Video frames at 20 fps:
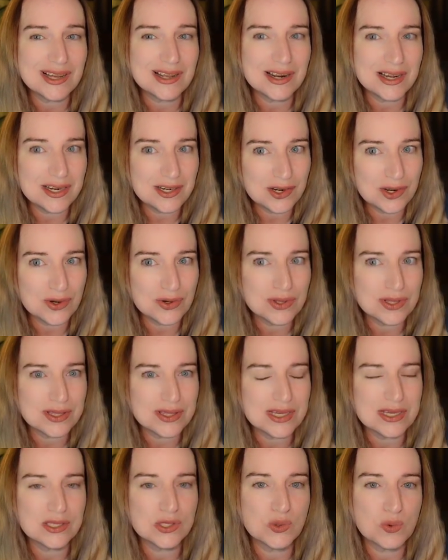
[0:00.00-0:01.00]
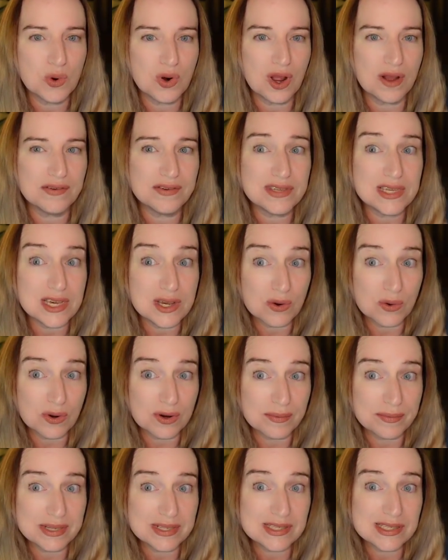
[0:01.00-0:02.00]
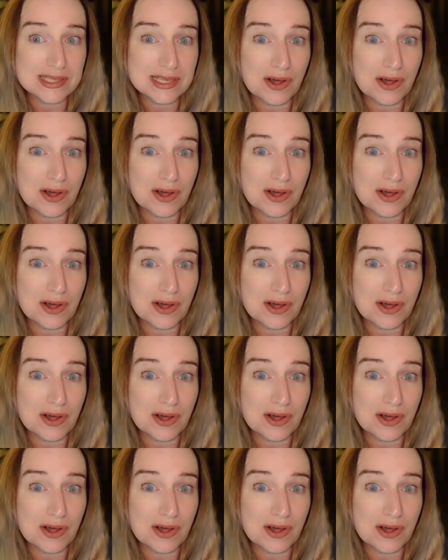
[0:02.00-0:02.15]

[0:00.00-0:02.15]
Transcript: and I know that these Swarovski ornaments